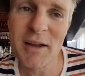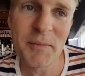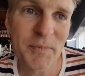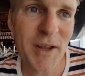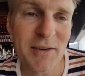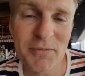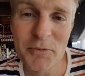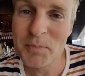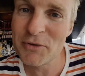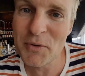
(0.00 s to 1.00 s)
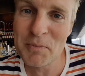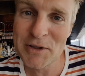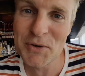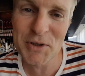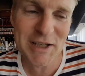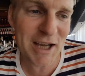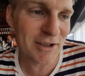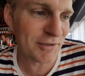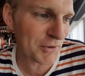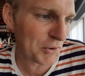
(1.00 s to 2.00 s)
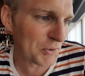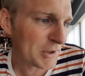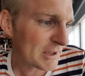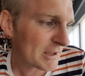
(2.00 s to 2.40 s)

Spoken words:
I have some Bitcoin Cash, so